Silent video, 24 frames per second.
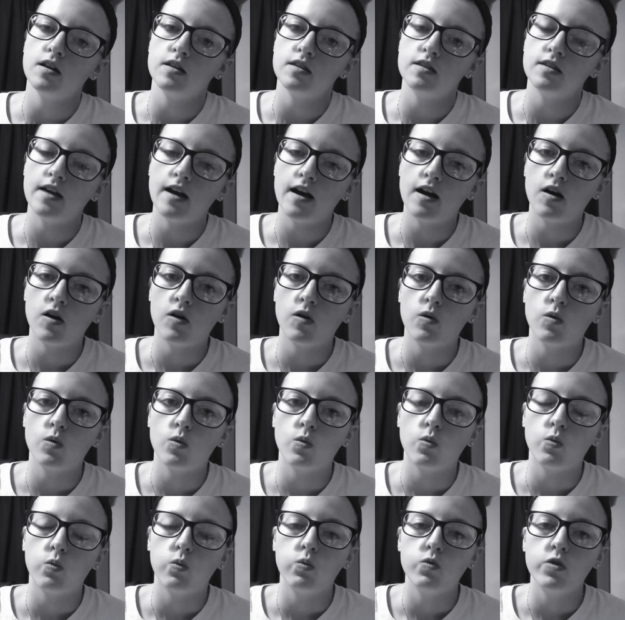Now,
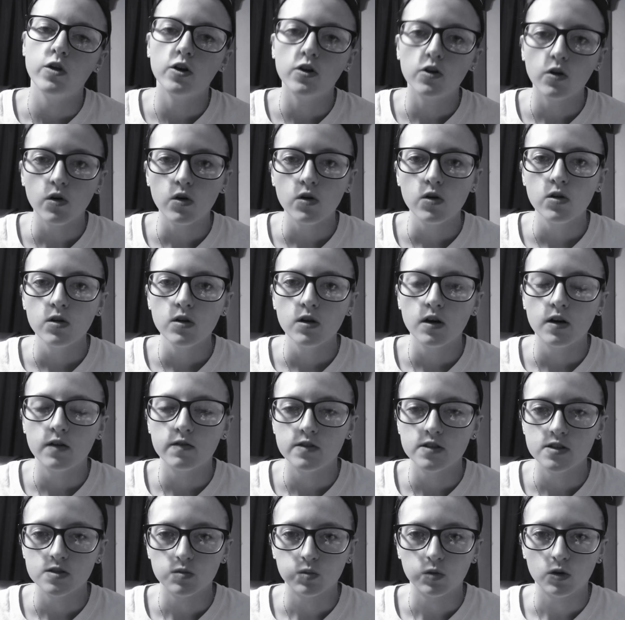the goal of
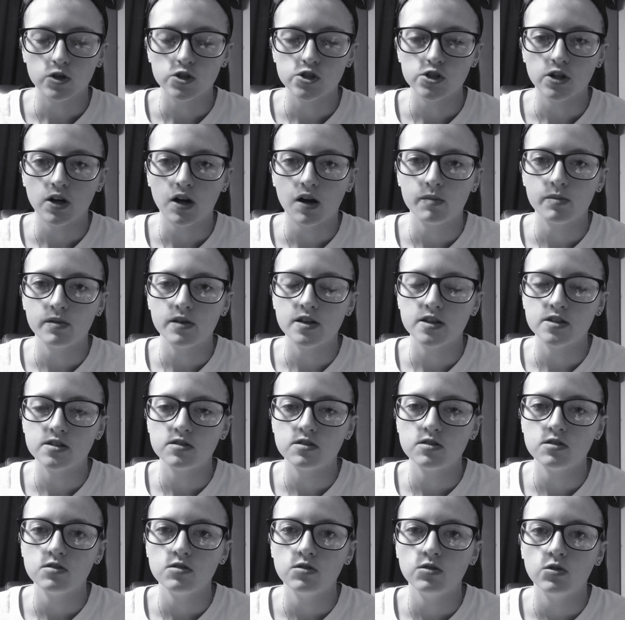this workshop is
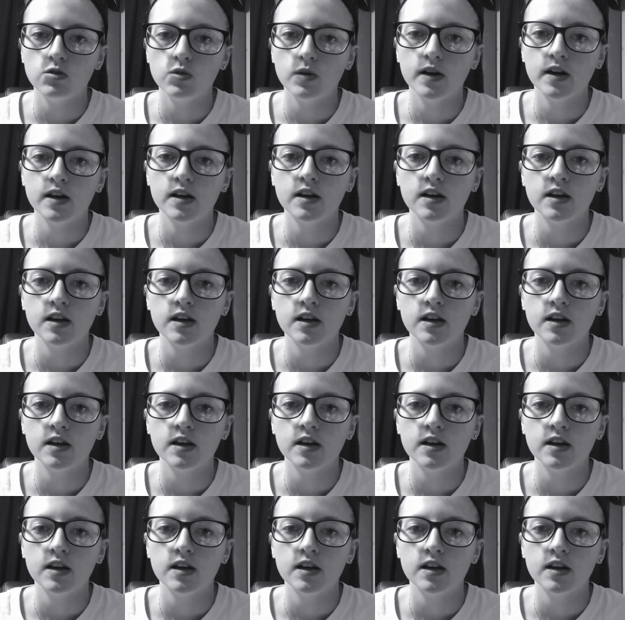to